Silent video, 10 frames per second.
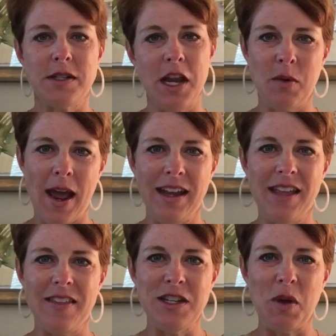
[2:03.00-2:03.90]
and
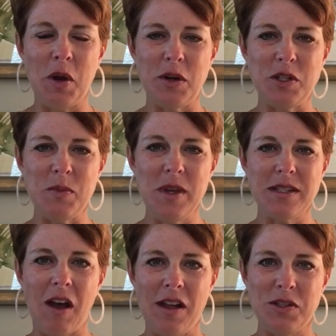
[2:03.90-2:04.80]
Radica, that do a Christmas
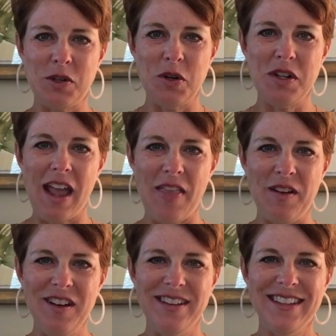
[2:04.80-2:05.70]
concert
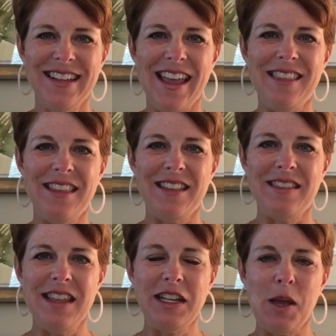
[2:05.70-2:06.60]
together and that
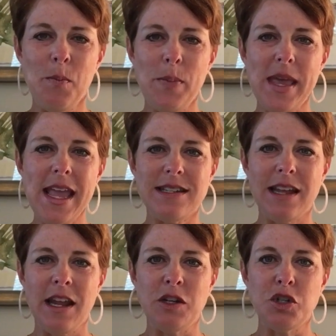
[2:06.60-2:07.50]
then compete
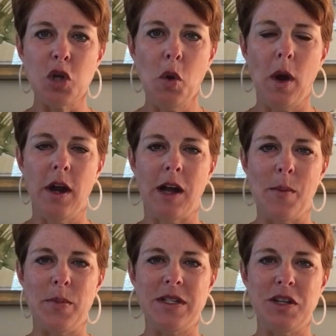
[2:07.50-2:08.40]
in show choir
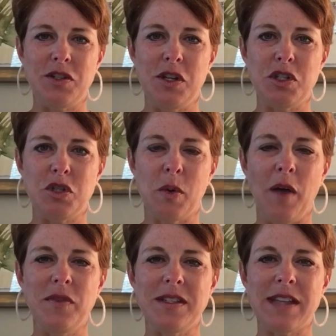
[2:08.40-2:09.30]
competitions
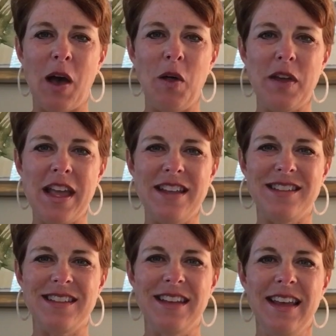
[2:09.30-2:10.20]
throughout the
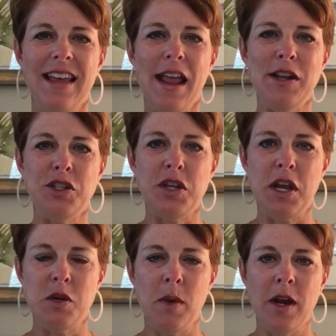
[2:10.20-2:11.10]
Southeast in
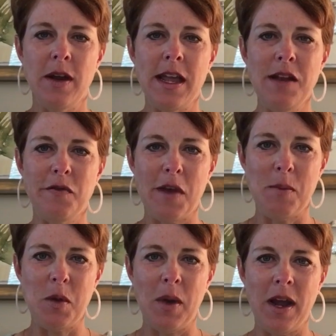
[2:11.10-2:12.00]
January and
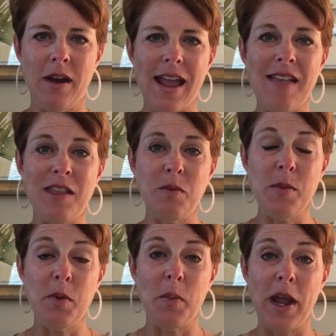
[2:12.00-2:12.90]
February, and then we
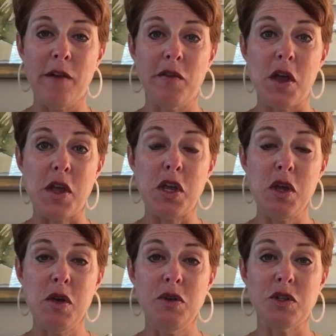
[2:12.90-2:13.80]
prepare for a
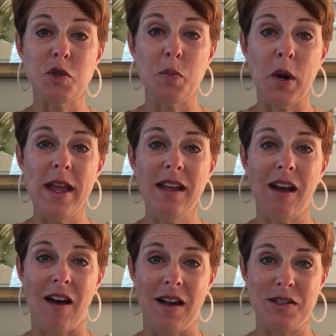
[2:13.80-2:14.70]
huge spring
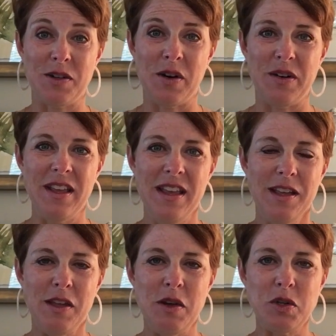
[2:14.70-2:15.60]
concert,
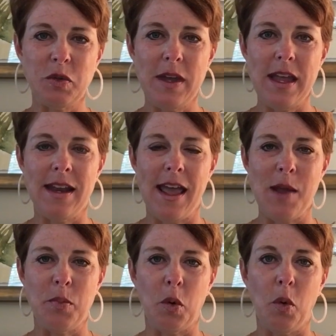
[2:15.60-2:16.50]
usually in
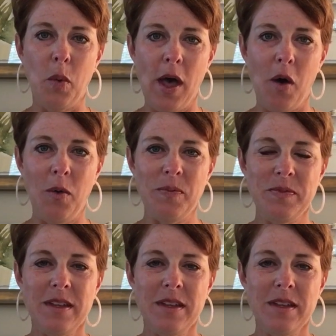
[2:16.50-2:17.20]
April. Well,